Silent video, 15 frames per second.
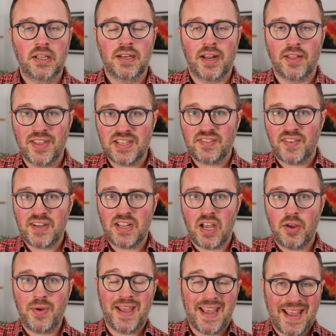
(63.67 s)
Now, this
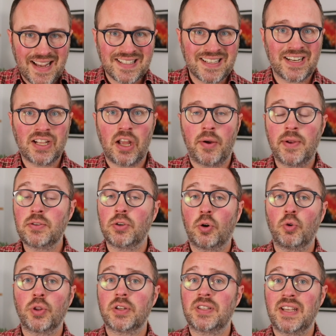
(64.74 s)
video isn't going to go into
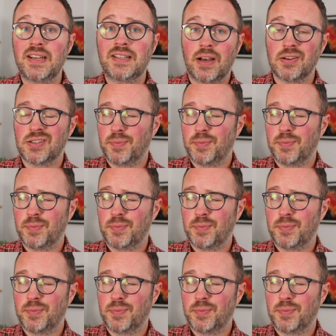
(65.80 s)
all the details,